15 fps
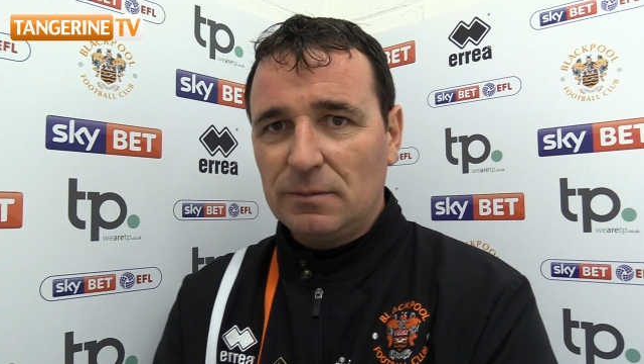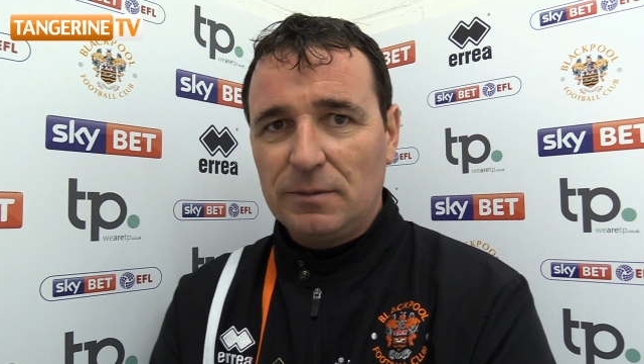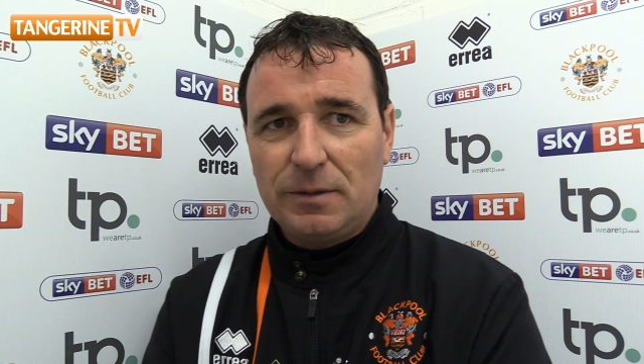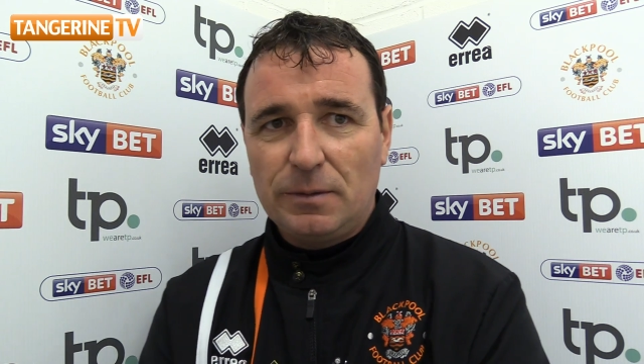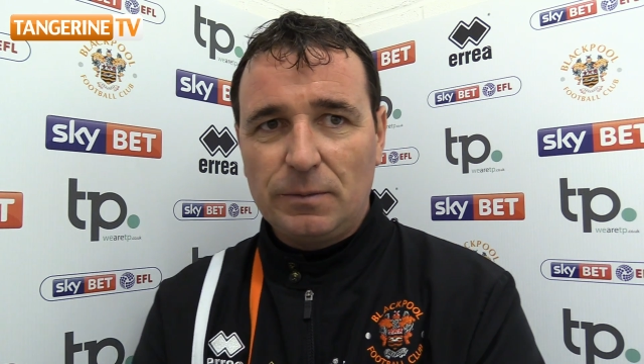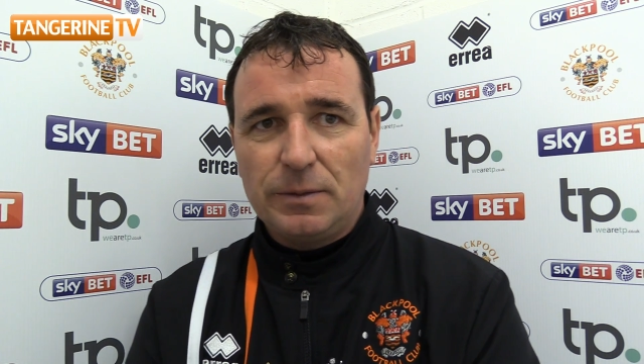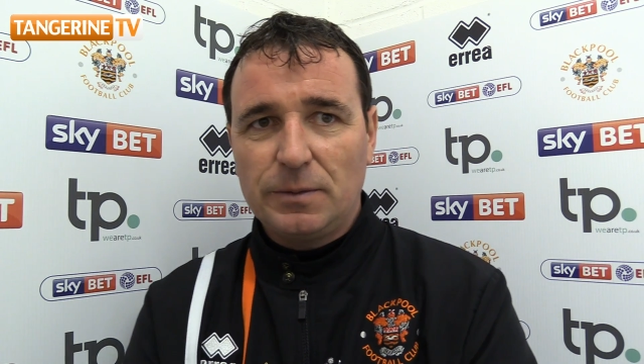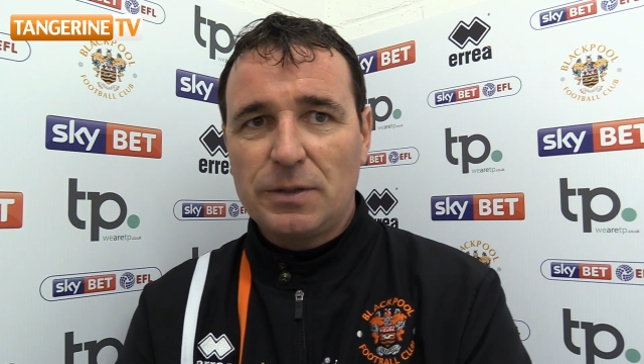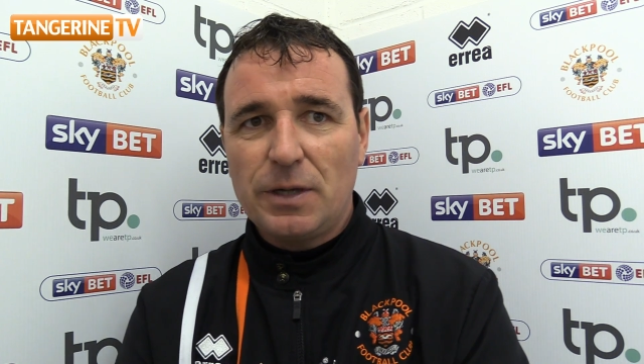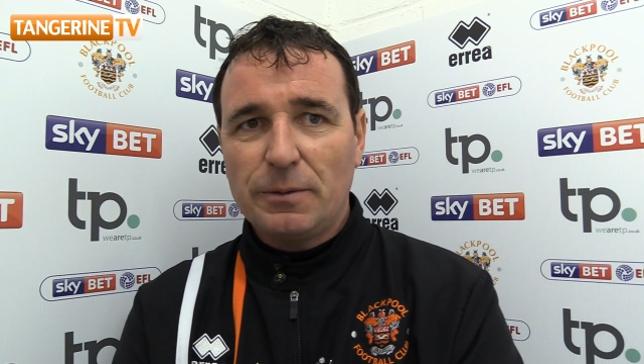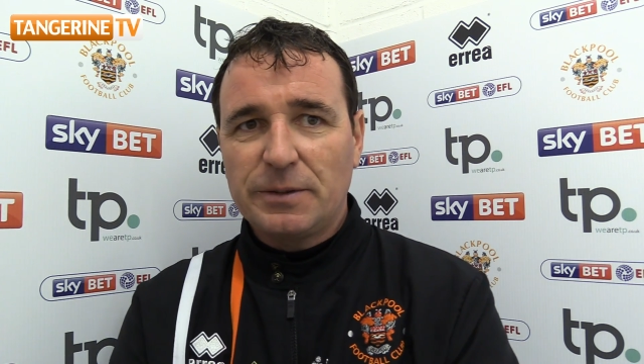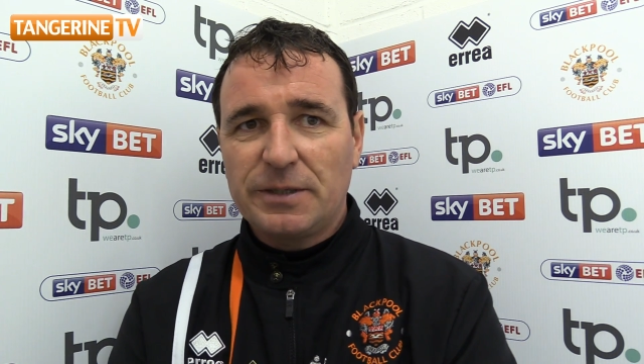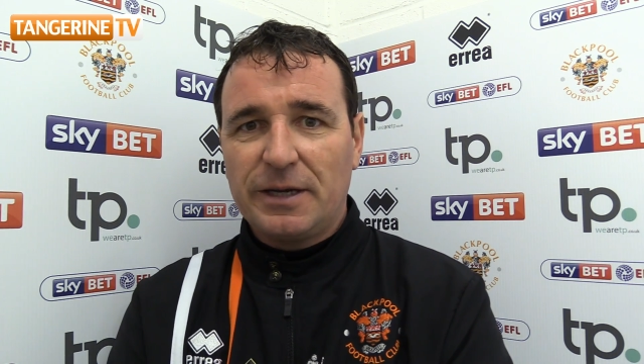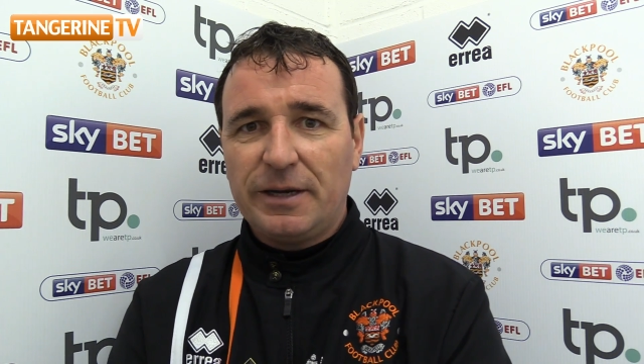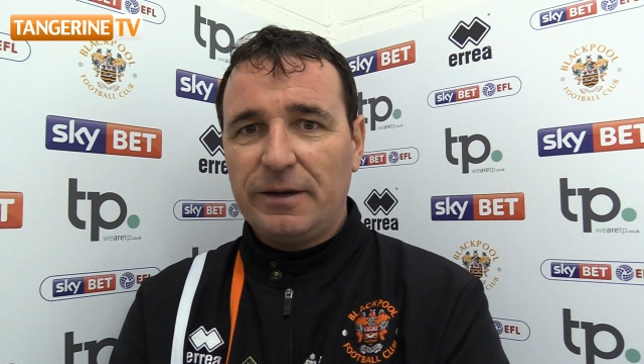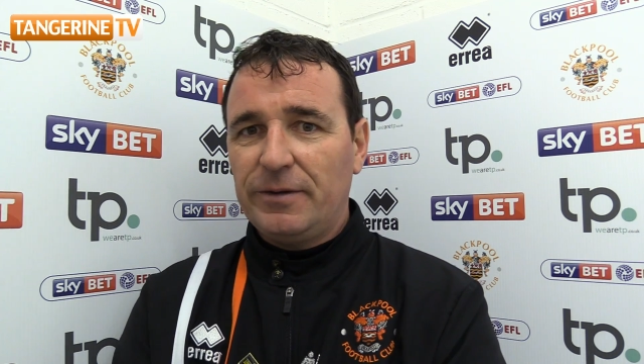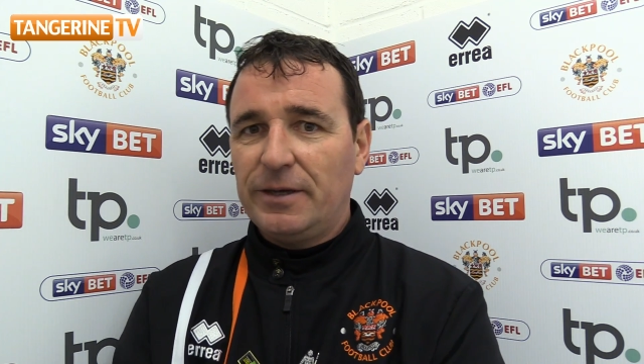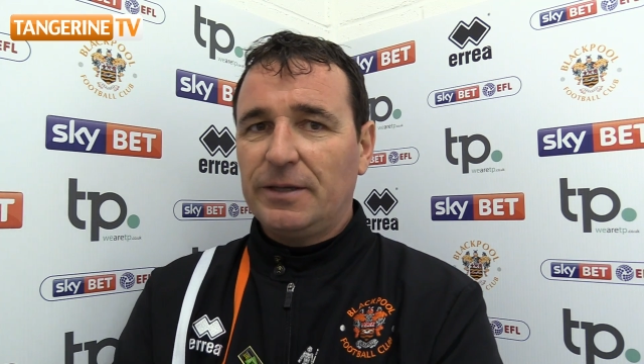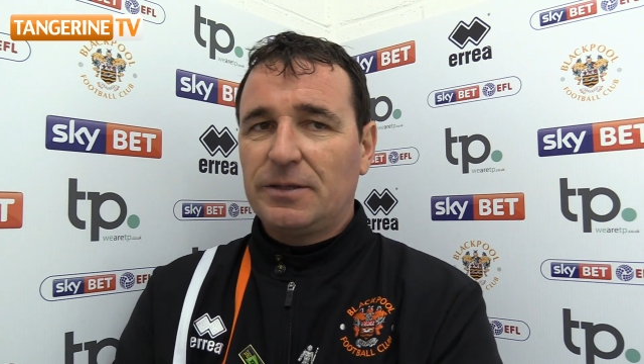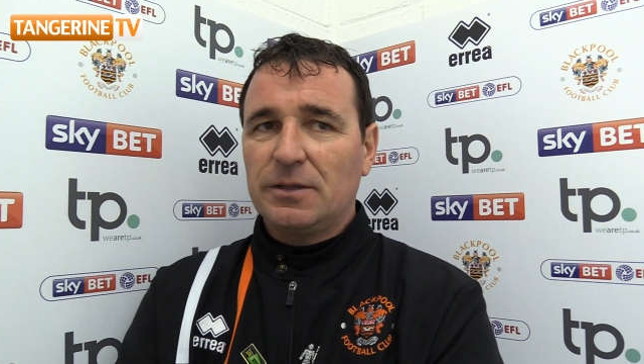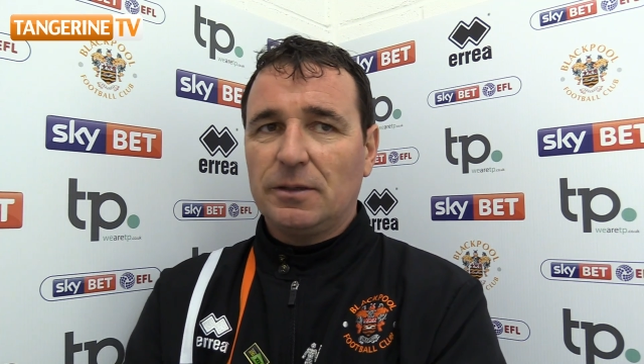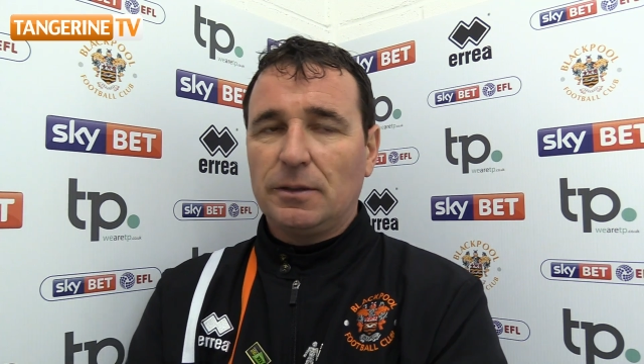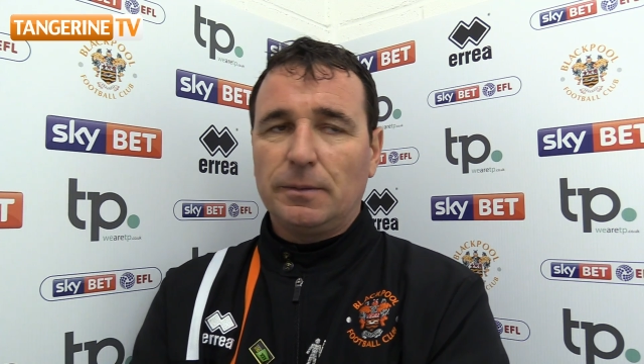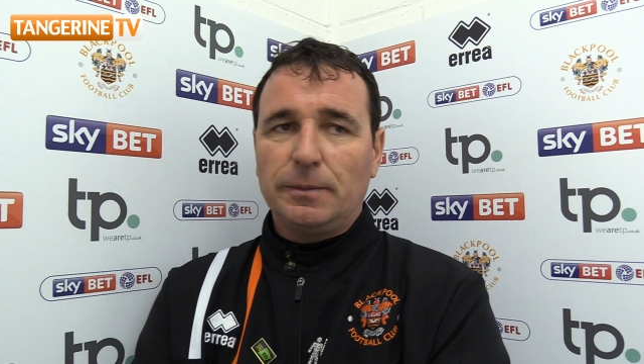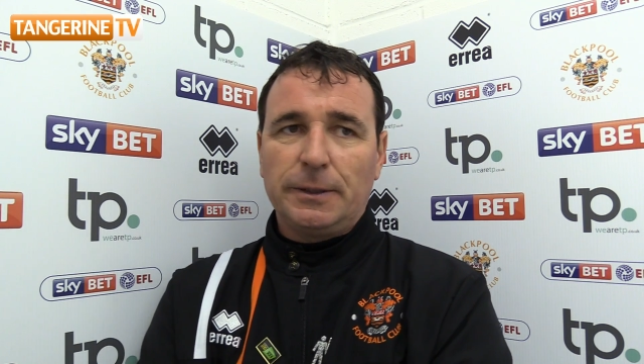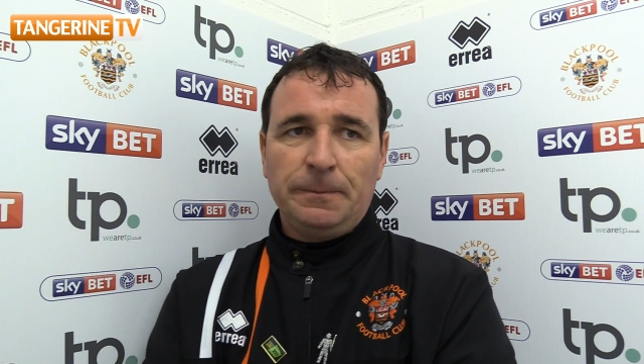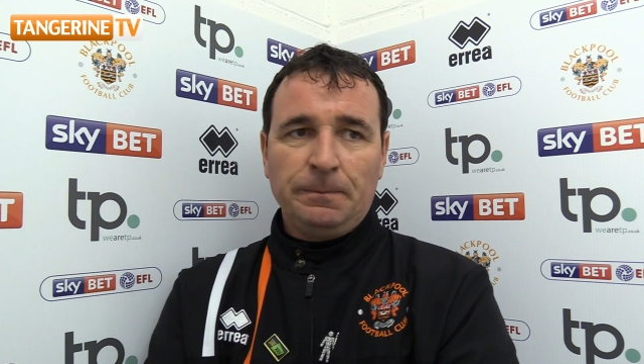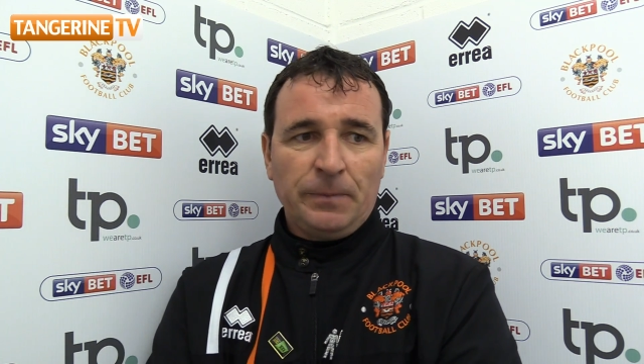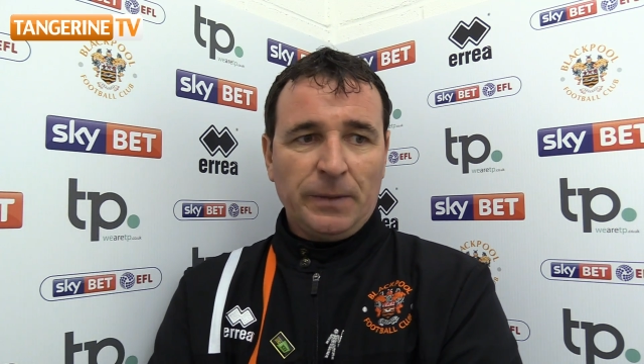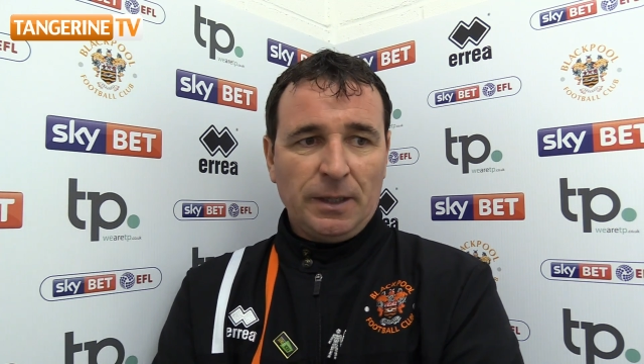there was no sign of it at
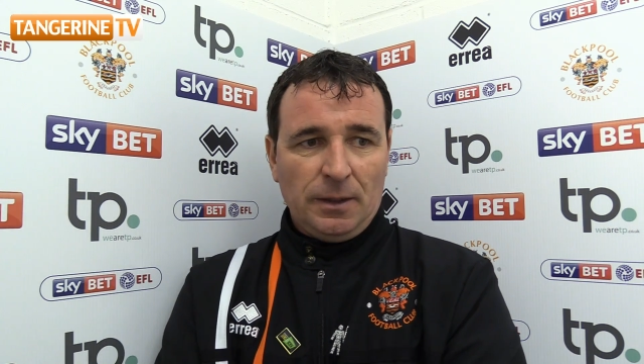all.